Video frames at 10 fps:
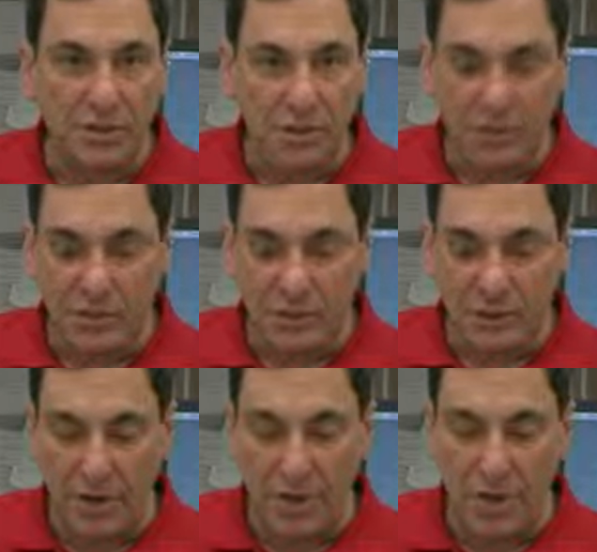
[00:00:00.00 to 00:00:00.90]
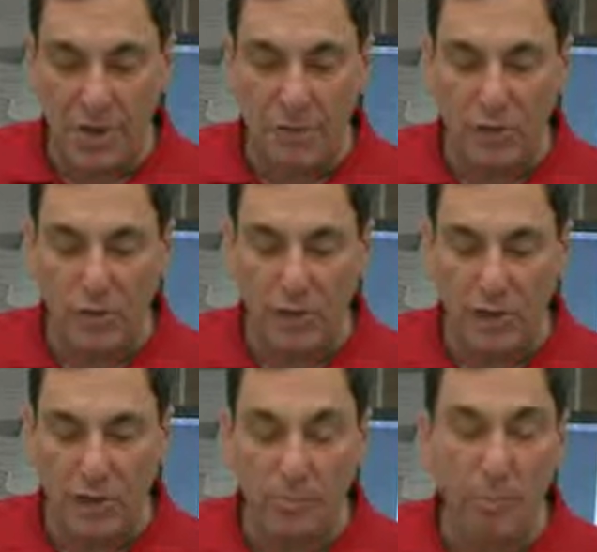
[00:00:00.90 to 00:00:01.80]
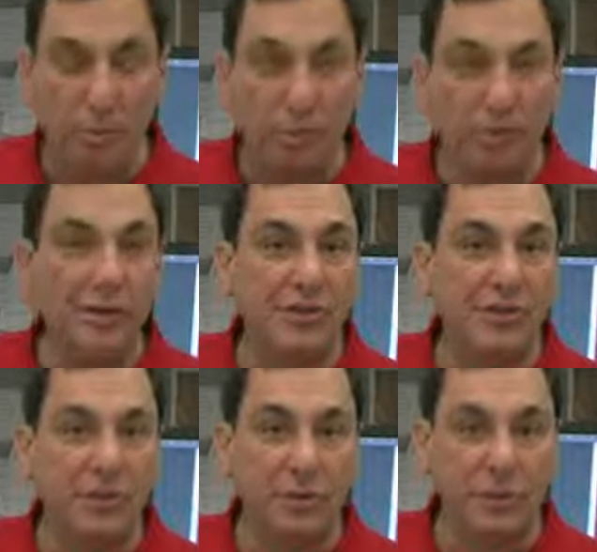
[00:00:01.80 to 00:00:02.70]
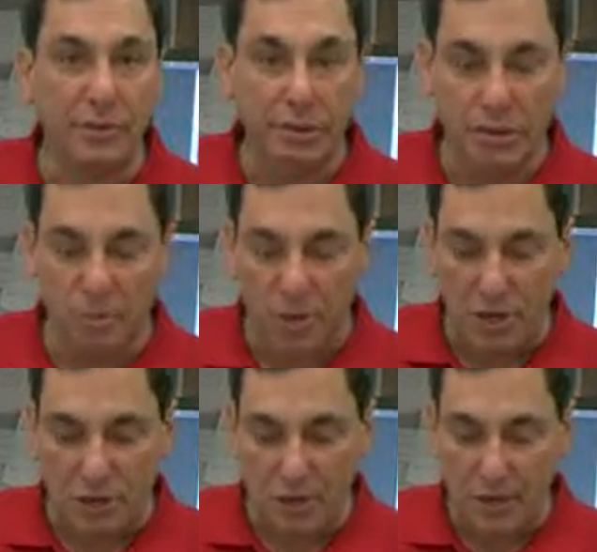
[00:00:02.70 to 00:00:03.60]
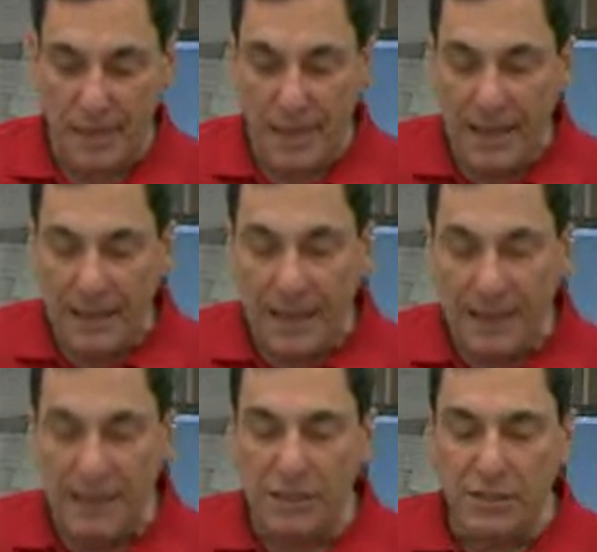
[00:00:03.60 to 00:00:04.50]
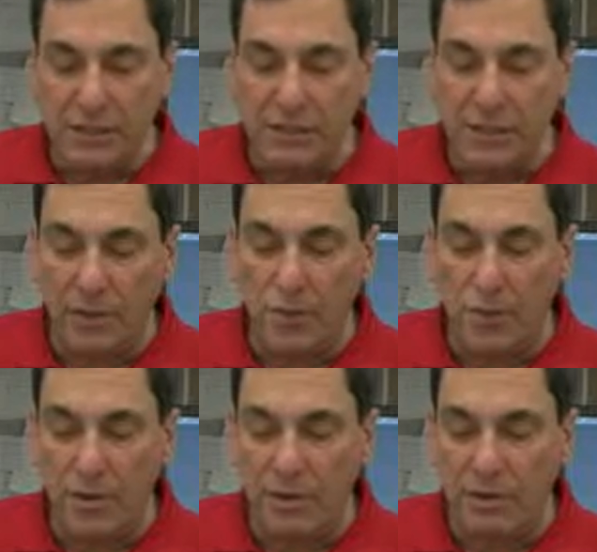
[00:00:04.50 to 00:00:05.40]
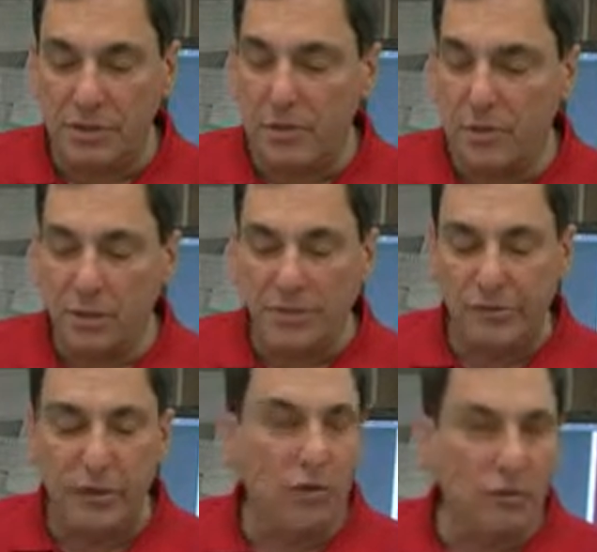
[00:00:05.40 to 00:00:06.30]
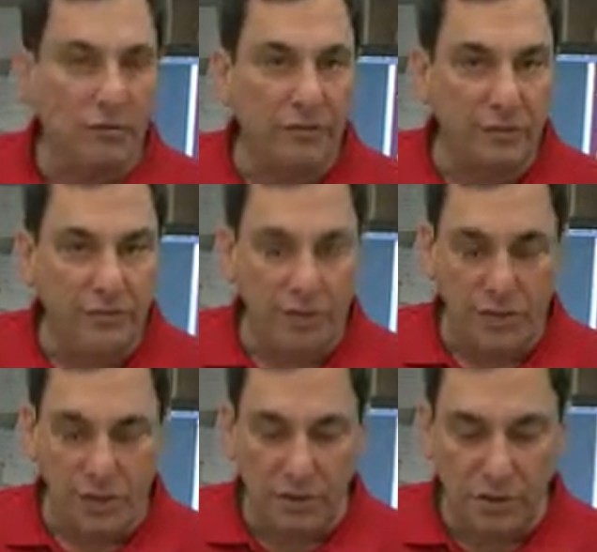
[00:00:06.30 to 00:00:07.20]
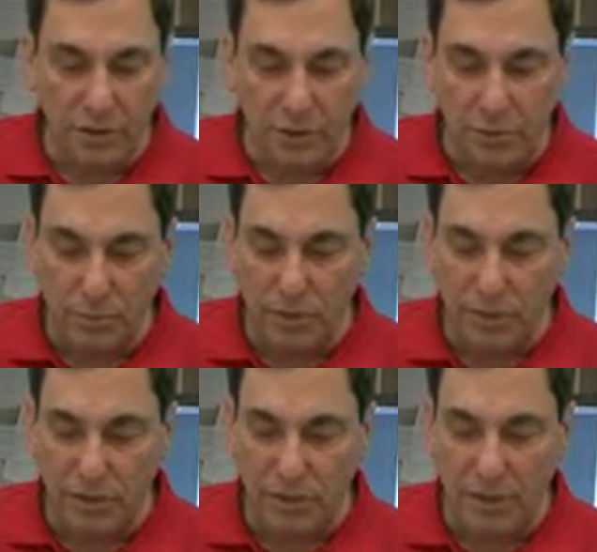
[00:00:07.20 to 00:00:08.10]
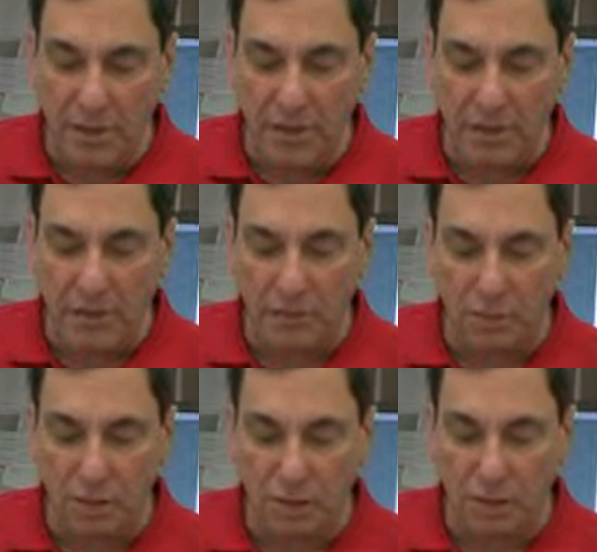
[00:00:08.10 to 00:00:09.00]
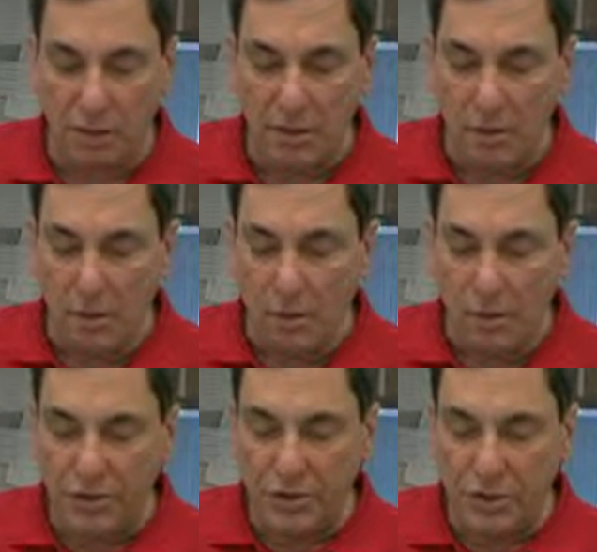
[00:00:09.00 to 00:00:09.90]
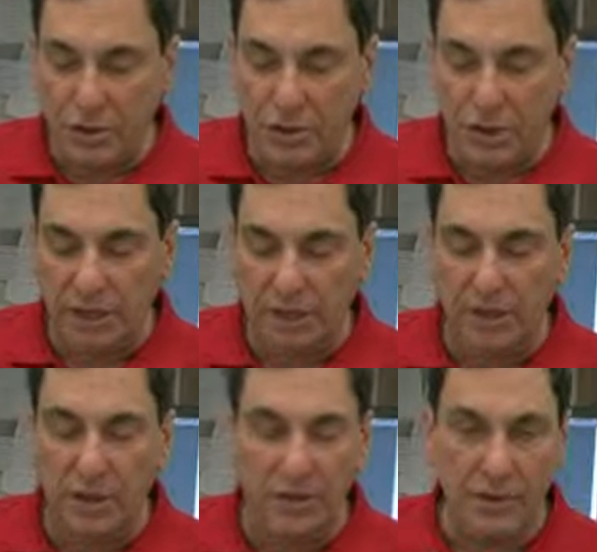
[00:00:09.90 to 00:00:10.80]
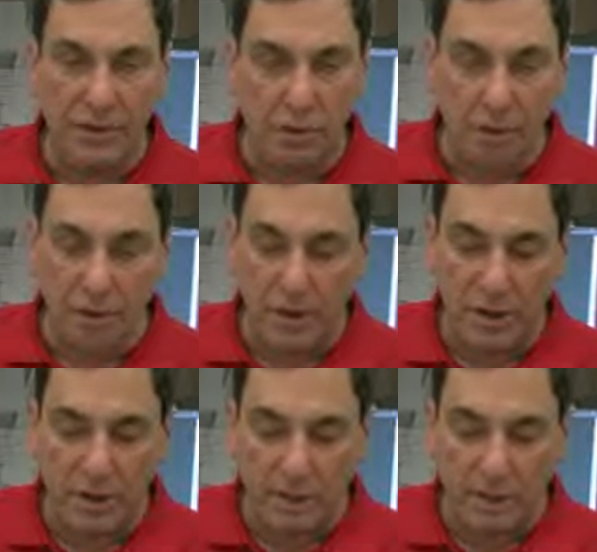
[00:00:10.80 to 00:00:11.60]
Administration, WPA muralist during the Great Depression, and he lived and worked in Newark for over 50 years. So you will see a really wonderful collection of his work